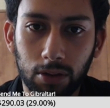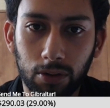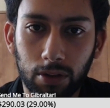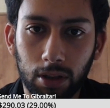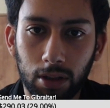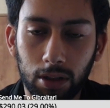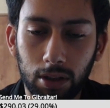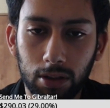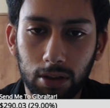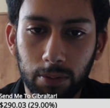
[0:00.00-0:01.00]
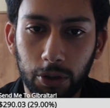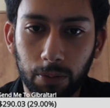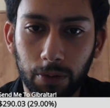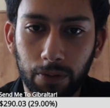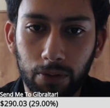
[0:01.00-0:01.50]
Okay, bishop
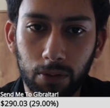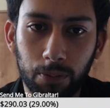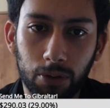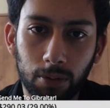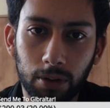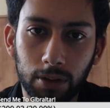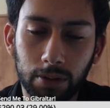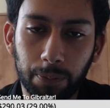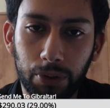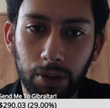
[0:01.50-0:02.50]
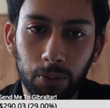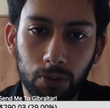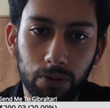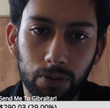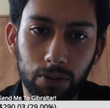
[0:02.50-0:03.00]
d4 probably is a
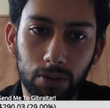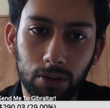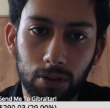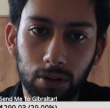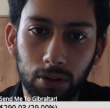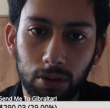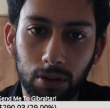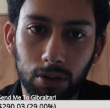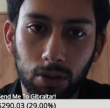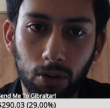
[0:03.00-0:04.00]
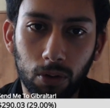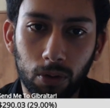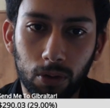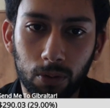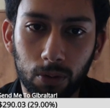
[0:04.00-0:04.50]
pre-move. Oh
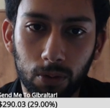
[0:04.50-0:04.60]
no.